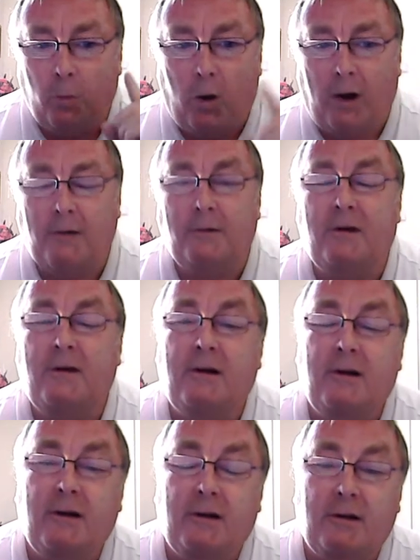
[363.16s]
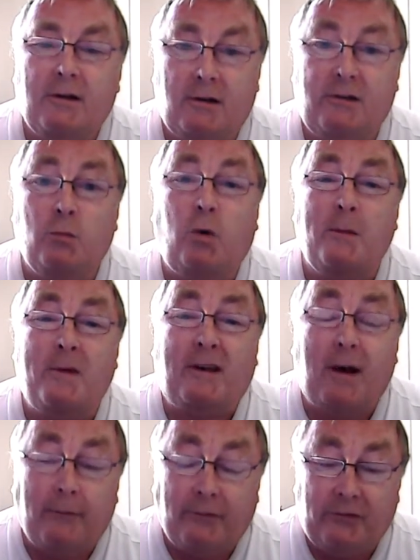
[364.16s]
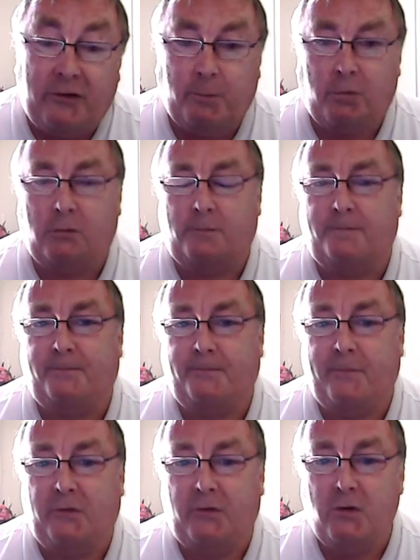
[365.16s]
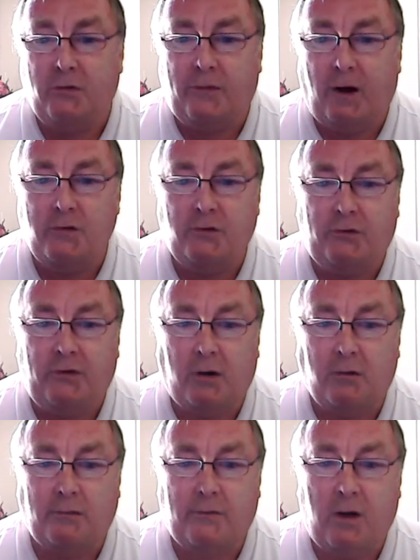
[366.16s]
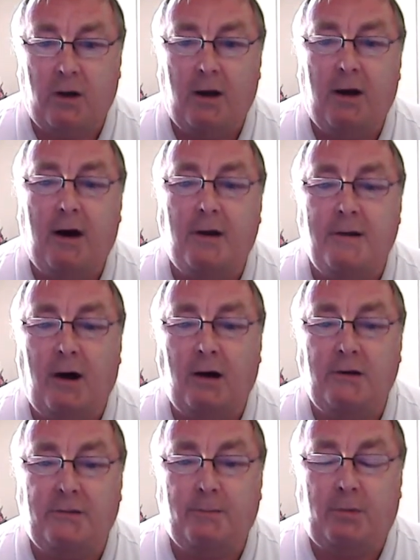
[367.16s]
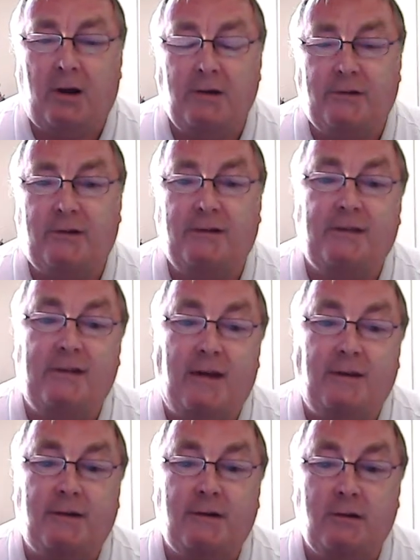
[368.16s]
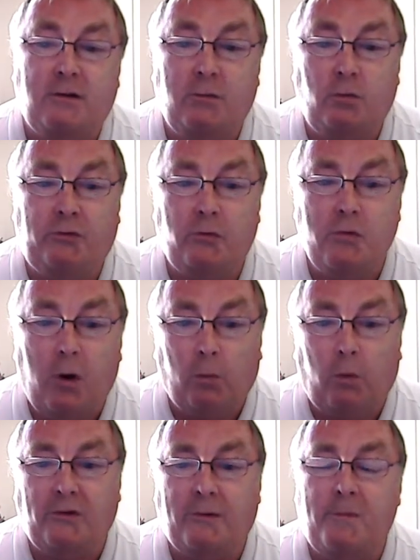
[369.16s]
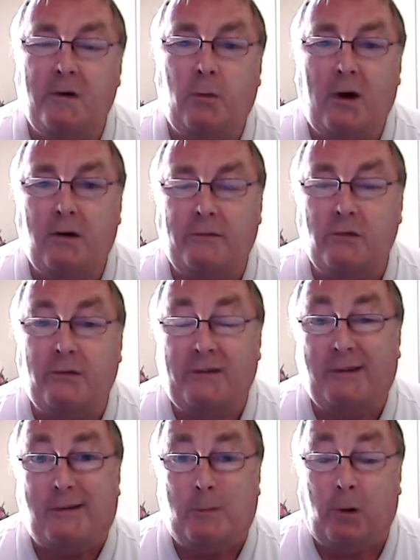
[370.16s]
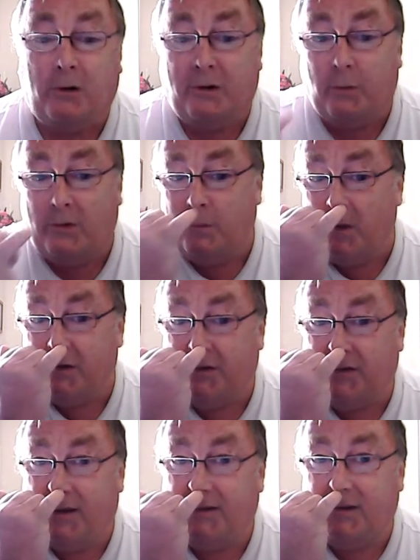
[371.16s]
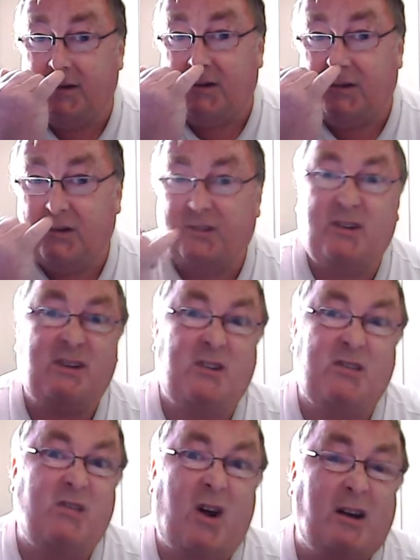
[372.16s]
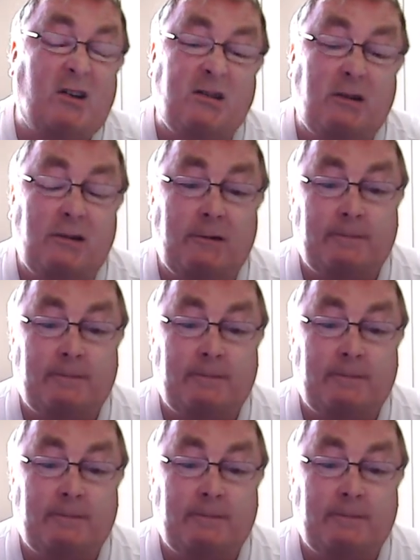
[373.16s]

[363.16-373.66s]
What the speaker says: one, is you want to be comfortable. So you find yourself a nice place to sit. You do not want to be aware of your physical body when you're meditating. It's just a distraction.